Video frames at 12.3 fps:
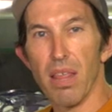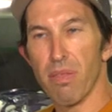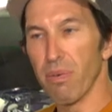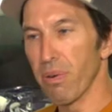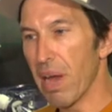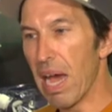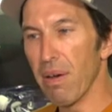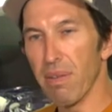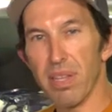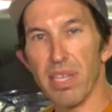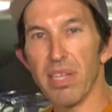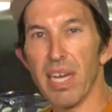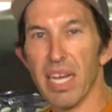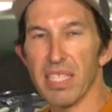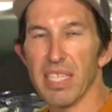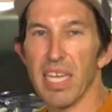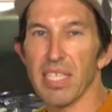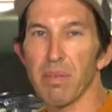throughout the United
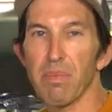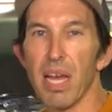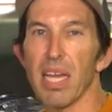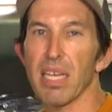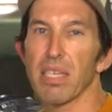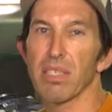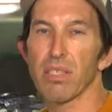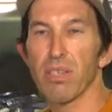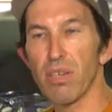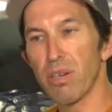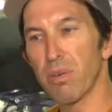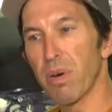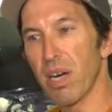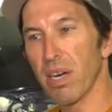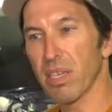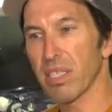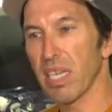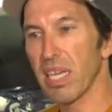States. I'm talking Scooter
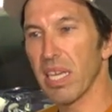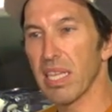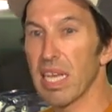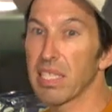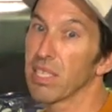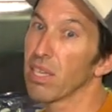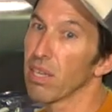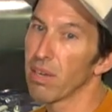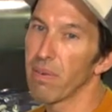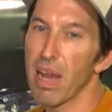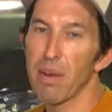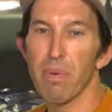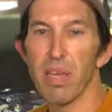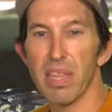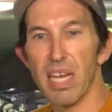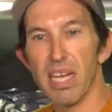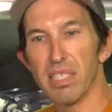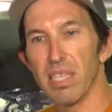Works, and that's still around
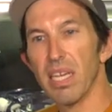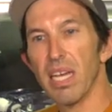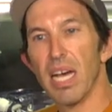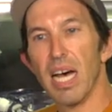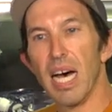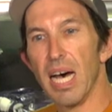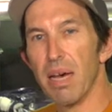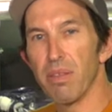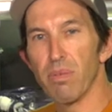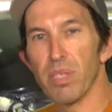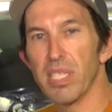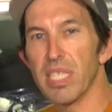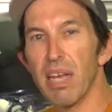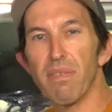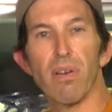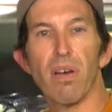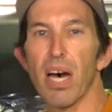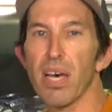with us. Uh, there were
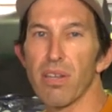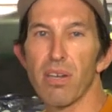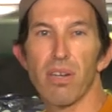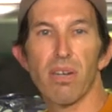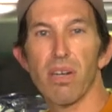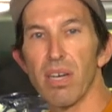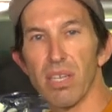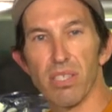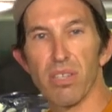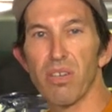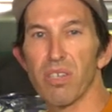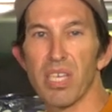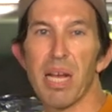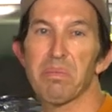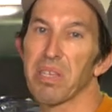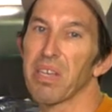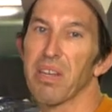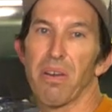several other scooter
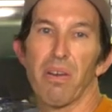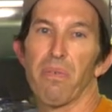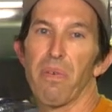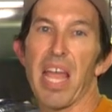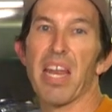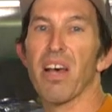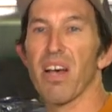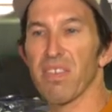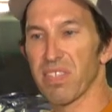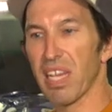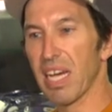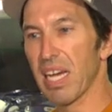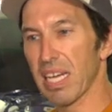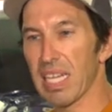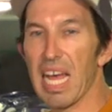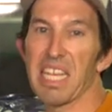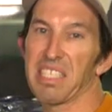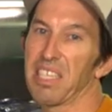shops, Randolph's, uh,
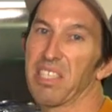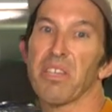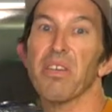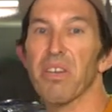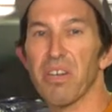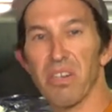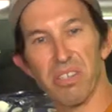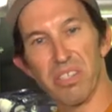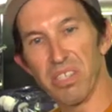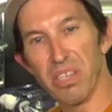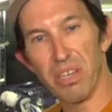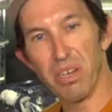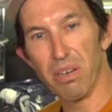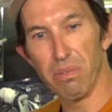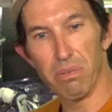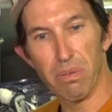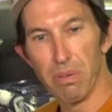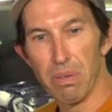Classic Scooters, you know,